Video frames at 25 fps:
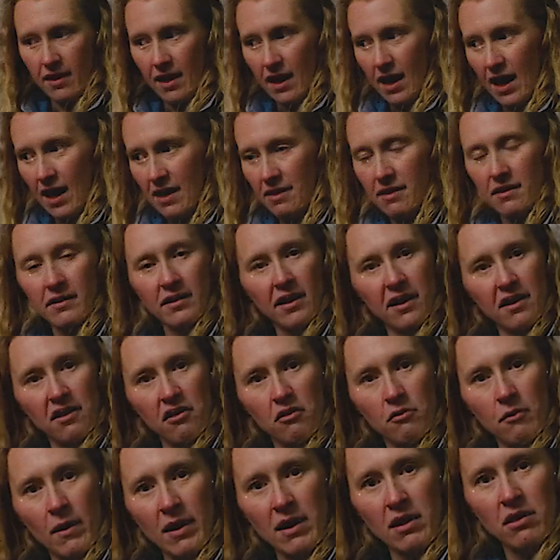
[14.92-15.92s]
the weight test,
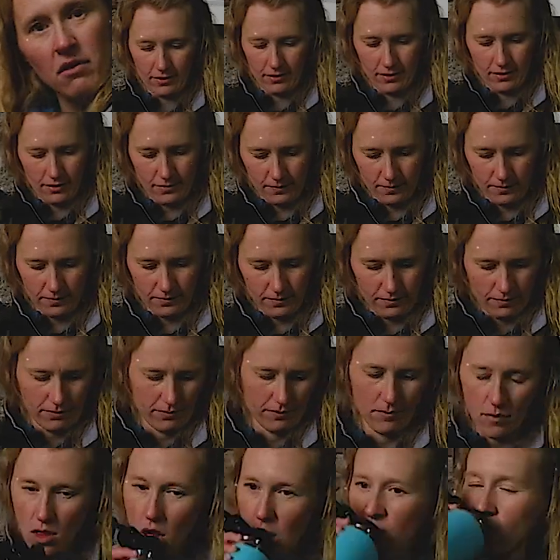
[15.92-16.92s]
the speed test,
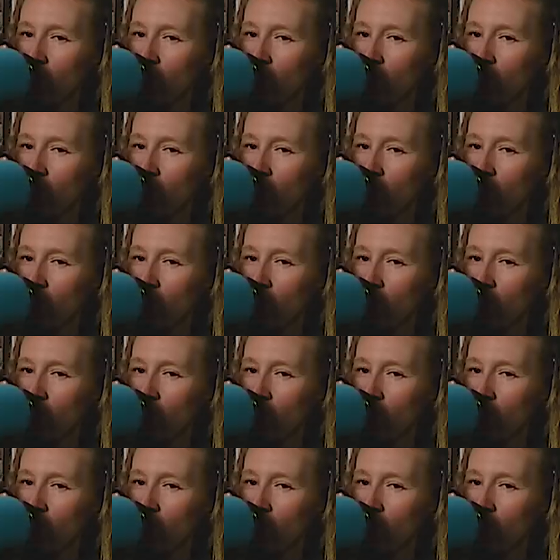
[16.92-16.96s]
